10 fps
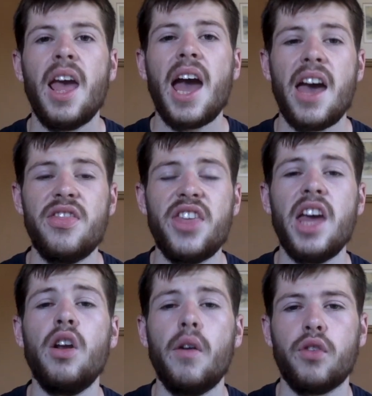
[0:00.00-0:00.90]
And
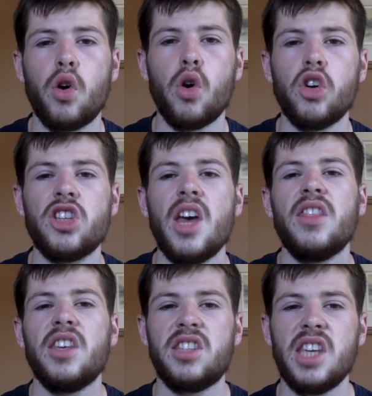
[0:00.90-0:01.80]
then, of course,
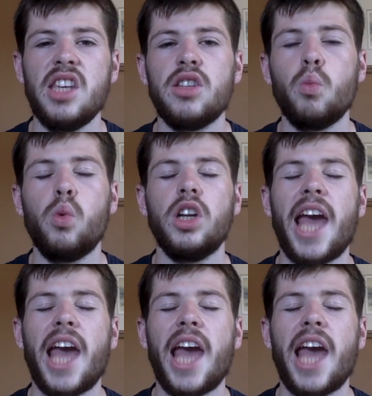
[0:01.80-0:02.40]
the season would